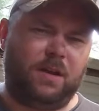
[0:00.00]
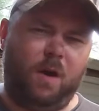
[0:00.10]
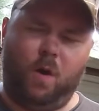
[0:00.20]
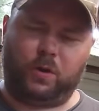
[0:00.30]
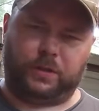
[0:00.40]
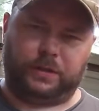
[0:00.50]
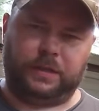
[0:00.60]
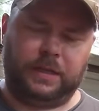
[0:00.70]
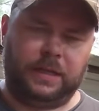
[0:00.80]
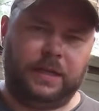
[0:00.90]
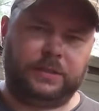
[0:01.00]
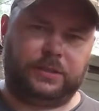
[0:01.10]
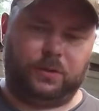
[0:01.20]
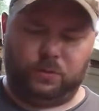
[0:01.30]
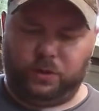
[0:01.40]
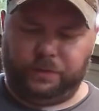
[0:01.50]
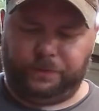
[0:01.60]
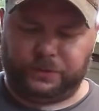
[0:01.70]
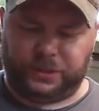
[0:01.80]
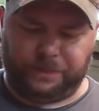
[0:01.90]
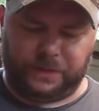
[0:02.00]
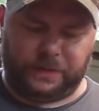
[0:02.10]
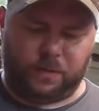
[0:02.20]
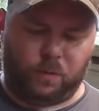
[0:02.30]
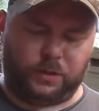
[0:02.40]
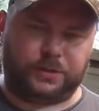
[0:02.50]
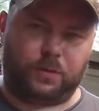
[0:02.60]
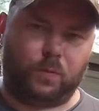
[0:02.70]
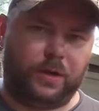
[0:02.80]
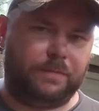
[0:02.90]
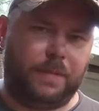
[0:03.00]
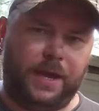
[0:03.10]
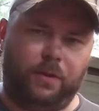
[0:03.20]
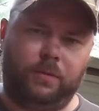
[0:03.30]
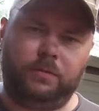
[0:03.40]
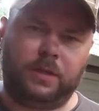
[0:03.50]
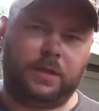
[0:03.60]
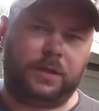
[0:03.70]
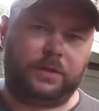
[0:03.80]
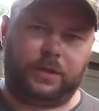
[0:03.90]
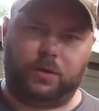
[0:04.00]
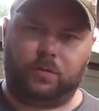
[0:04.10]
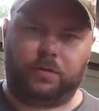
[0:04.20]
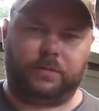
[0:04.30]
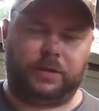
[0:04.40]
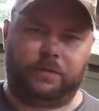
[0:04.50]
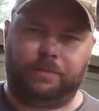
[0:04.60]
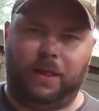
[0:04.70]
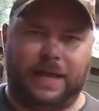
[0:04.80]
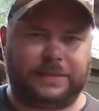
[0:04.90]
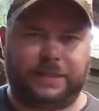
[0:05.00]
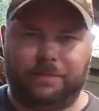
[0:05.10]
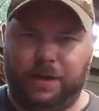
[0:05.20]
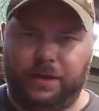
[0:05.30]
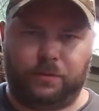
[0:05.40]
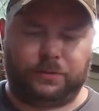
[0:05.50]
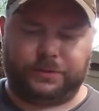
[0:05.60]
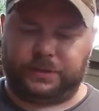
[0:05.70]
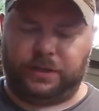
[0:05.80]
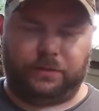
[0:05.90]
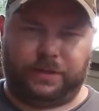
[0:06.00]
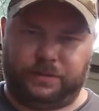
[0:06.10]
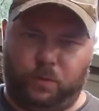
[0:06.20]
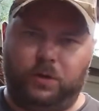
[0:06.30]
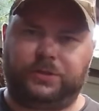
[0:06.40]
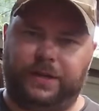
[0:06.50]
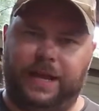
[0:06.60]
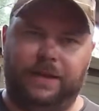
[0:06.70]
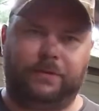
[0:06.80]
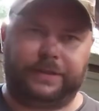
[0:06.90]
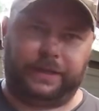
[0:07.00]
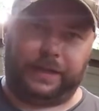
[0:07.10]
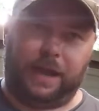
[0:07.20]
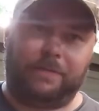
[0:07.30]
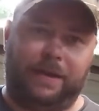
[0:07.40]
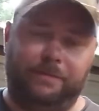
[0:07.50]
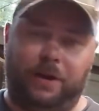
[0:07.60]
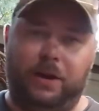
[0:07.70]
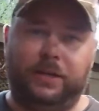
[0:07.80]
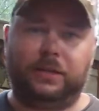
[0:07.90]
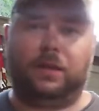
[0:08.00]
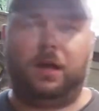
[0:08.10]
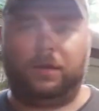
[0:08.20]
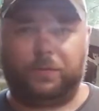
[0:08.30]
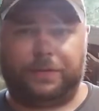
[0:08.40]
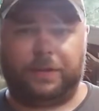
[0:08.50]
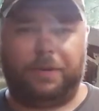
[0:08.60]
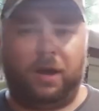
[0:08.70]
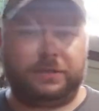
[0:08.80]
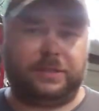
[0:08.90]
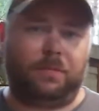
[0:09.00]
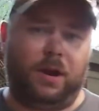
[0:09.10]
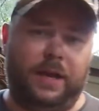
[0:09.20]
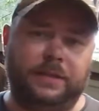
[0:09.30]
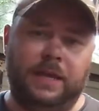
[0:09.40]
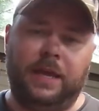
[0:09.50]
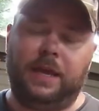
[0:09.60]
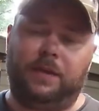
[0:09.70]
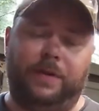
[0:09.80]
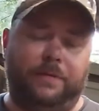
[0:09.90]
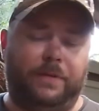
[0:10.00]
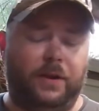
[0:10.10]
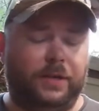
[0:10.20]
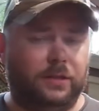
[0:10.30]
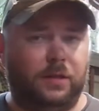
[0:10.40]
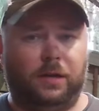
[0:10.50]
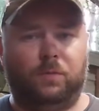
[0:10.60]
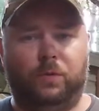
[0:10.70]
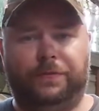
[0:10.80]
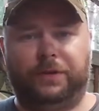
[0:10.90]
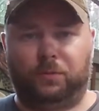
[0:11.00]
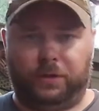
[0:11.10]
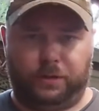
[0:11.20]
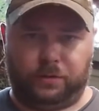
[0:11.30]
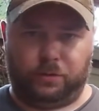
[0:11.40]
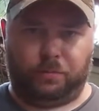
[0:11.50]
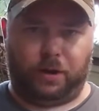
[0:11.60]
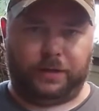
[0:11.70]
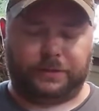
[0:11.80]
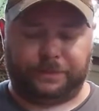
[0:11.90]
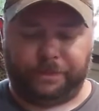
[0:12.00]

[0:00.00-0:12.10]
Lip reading: harden. So look for something that works on wood and metal, or plastic and metals, that works on everything. I've had very good luck with the epoxy brand, and I've had very good luck with the Gorilla Glue brand.